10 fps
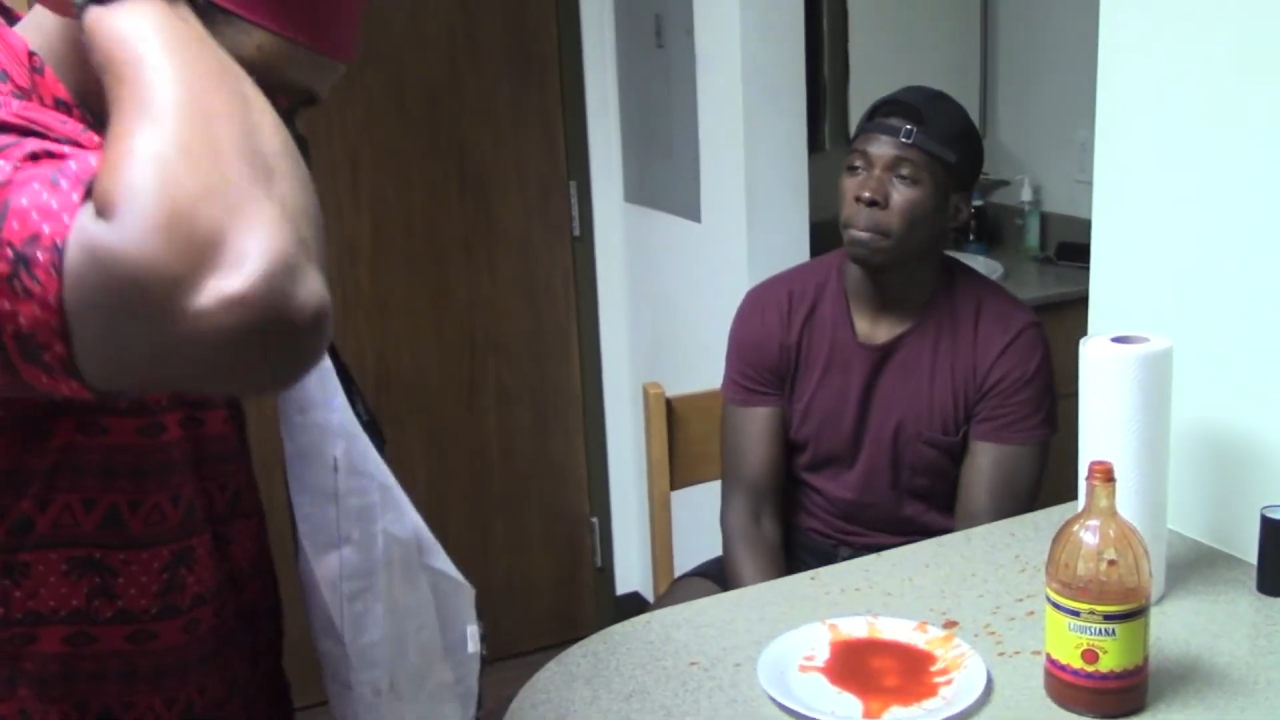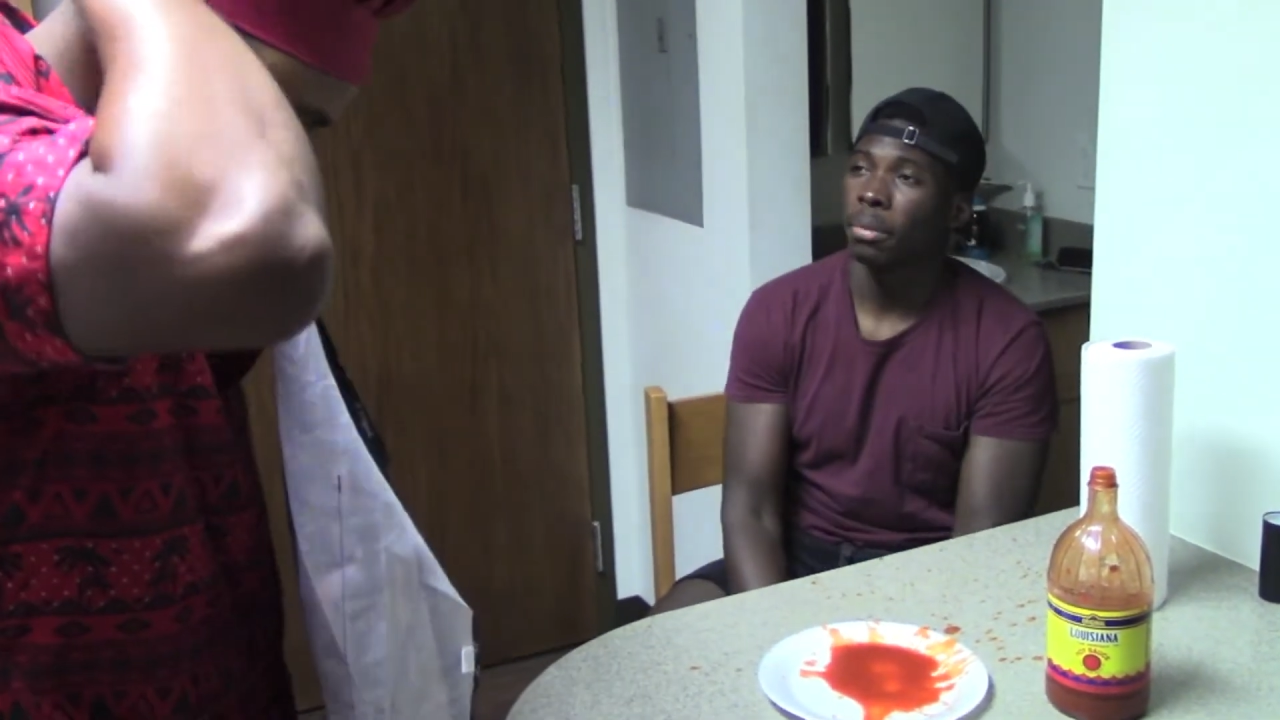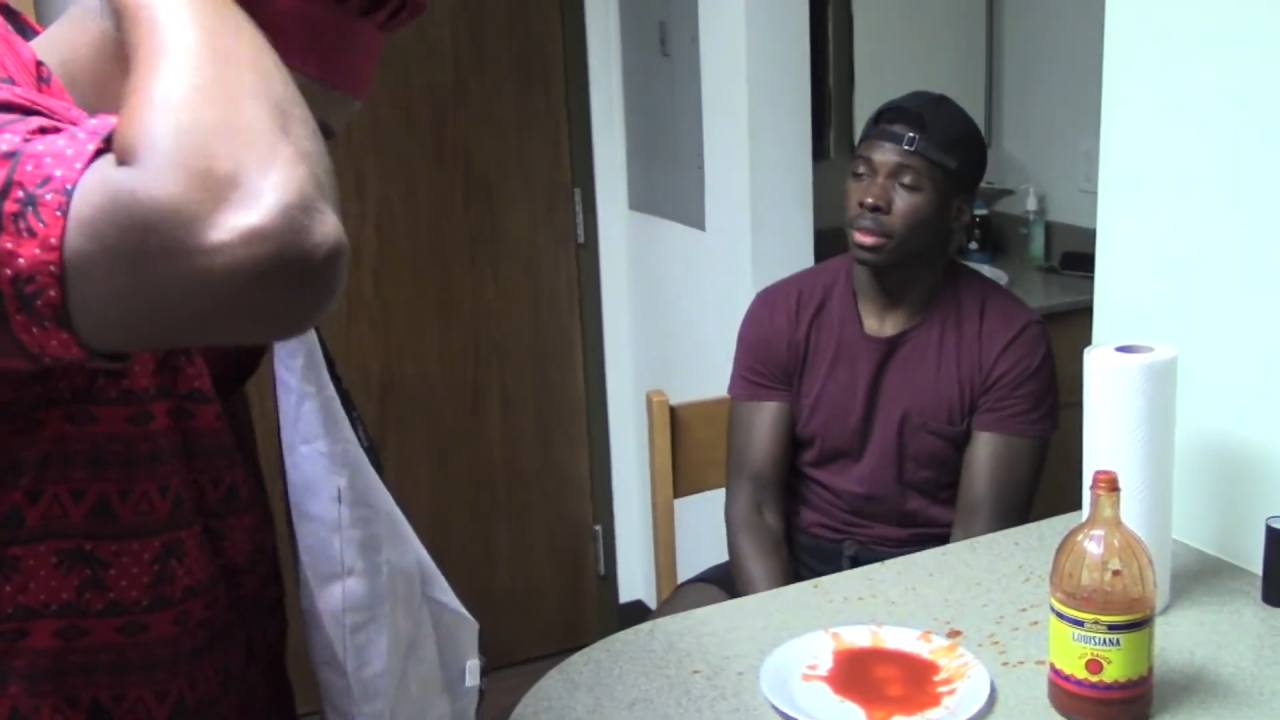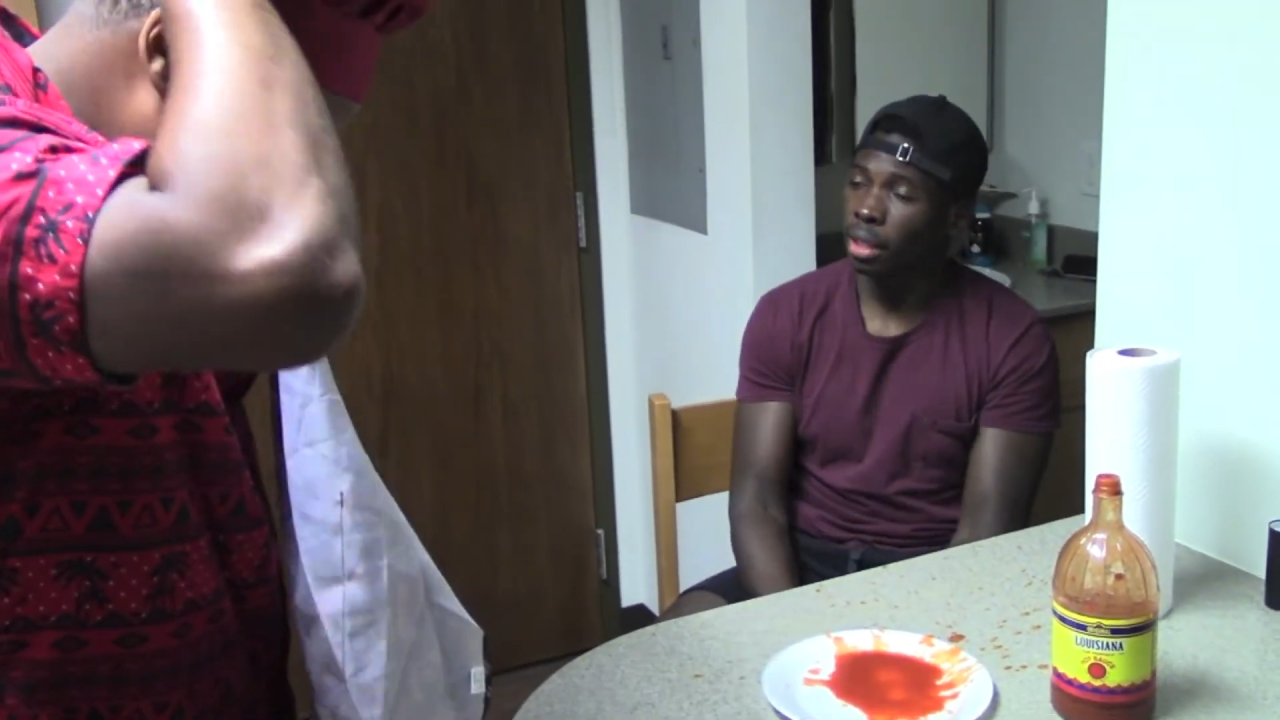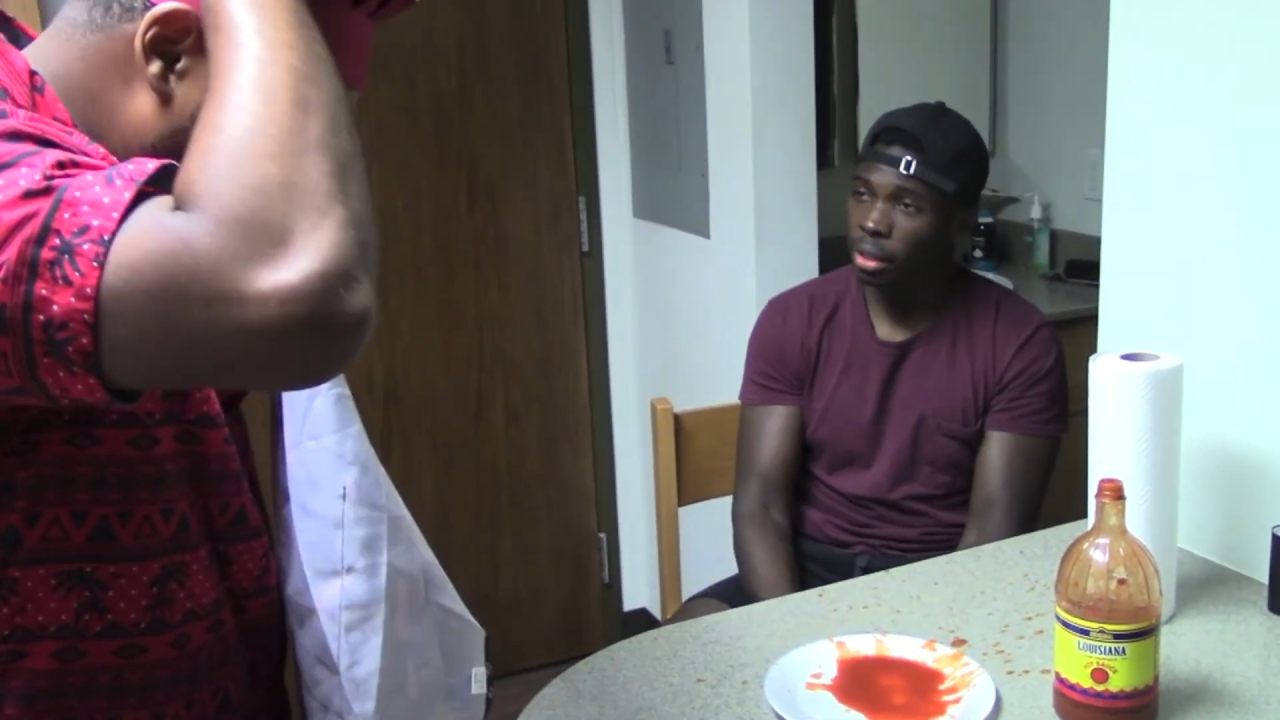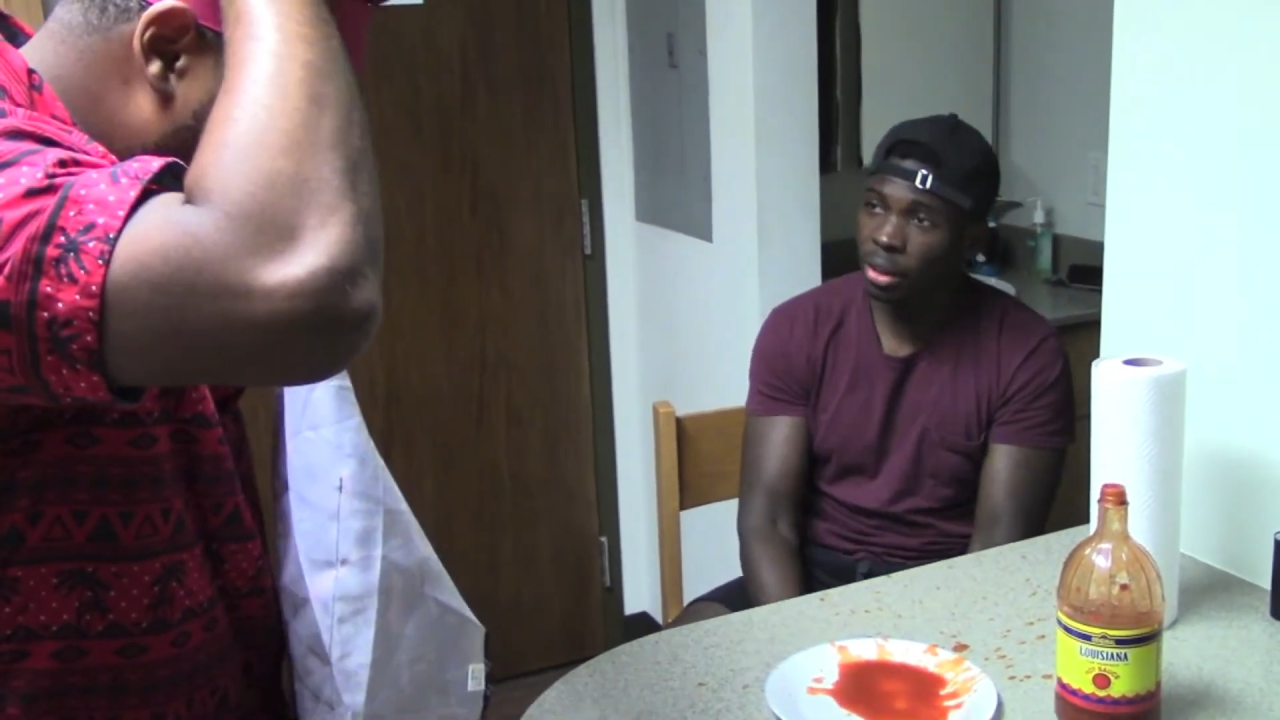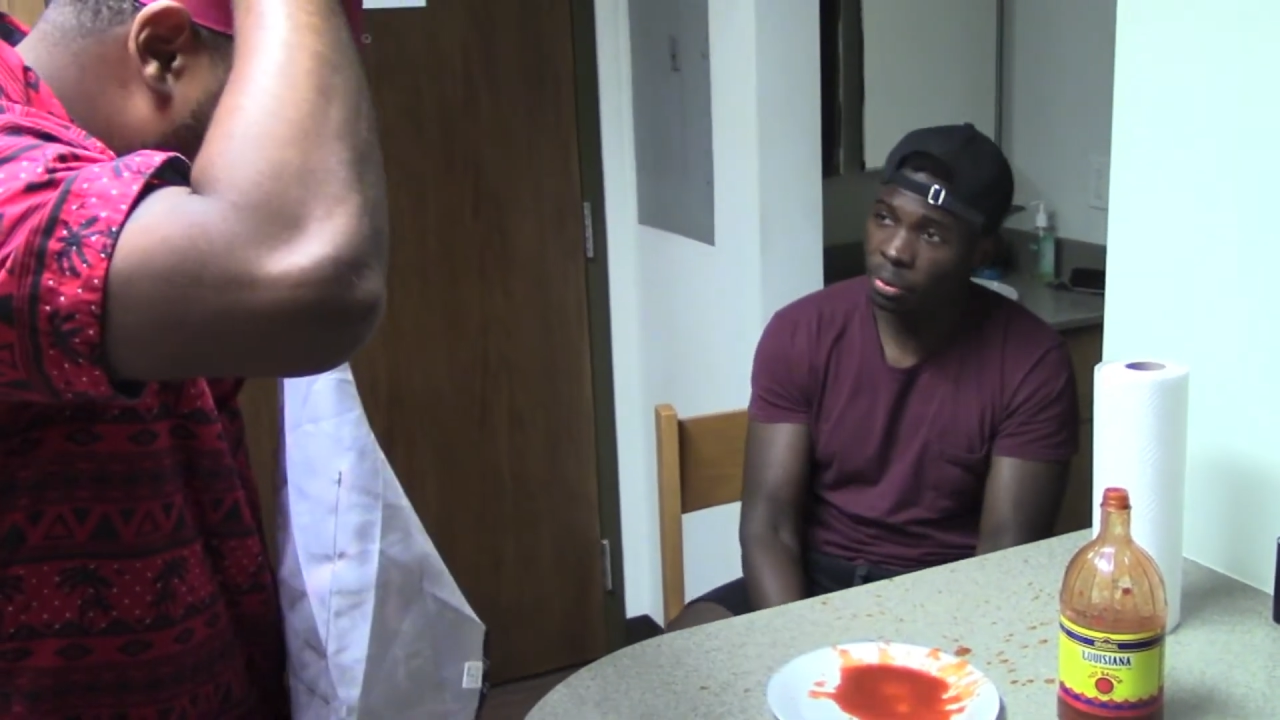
Take it off,